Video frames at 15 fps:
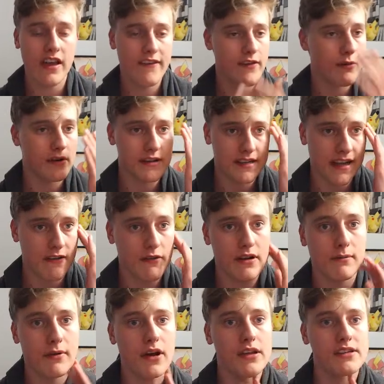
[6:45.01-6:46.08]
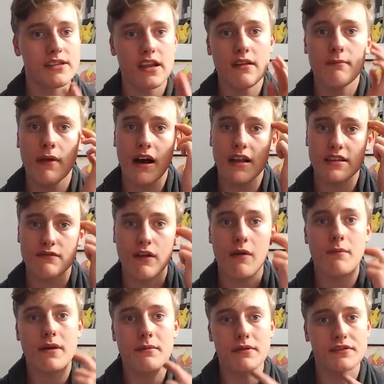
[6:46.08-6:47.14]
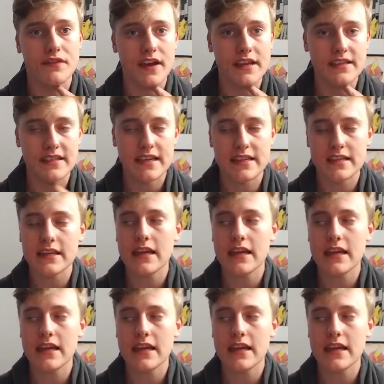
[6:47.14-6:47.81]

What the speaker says: If you wanted to get rid of certain parts around people's faces,